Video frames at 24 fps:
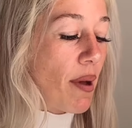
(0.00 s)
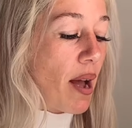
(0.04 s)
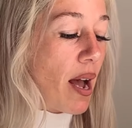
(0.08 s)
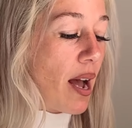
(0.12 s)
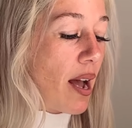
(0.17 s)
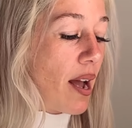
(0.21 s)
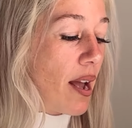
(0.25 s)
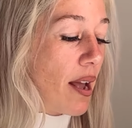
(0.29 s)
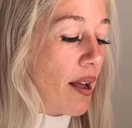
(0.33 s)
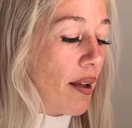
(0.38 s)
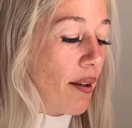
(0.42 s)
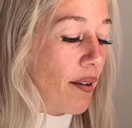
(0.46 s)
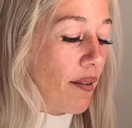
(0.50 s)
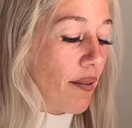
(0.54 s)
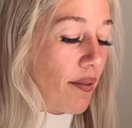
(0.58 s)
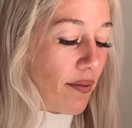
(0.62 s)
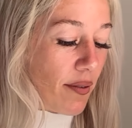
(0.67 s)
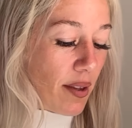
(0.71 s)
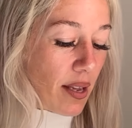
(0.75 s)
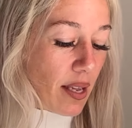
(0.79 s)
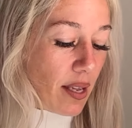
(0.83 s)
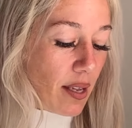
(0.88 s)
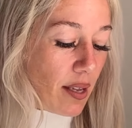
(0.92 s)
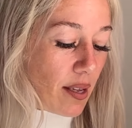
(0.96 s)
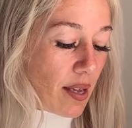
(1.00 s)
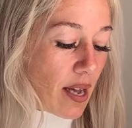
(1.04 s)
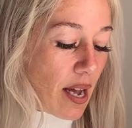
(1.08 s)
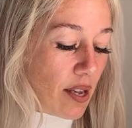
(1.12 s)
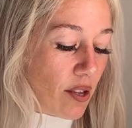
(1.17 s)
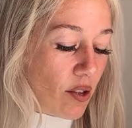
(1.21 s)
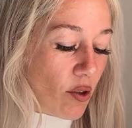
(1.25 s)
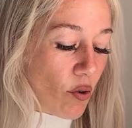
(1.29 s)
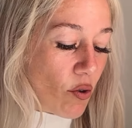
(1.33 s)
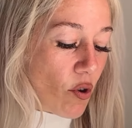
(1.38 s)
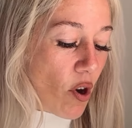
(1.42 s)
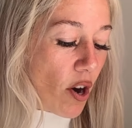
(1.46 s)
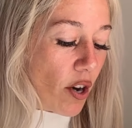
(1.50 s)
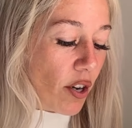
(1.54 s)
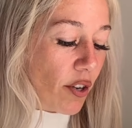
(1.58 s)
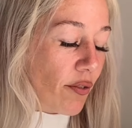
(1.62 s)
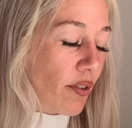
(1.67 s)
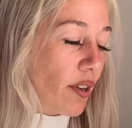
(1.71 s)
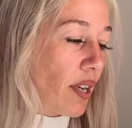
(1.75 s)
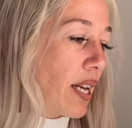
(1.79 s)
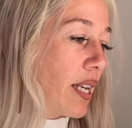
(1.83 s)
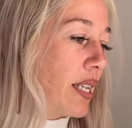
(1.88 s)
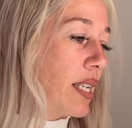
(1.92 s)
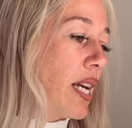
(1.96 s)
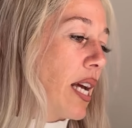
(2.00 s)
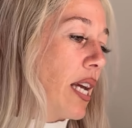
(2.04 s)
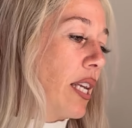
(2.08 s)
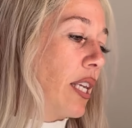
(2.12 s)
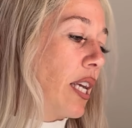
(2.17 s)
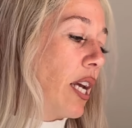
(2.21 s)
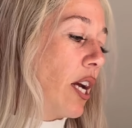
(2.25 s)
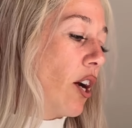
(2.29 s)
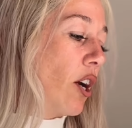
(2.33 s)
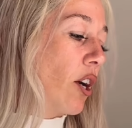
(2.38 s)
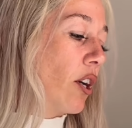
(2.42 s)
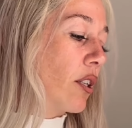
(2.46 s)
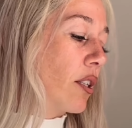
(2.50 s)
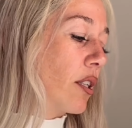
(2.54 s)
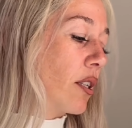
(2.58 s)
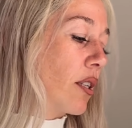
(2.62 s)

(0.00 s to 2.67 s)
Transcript: I sold cars for like 10 years.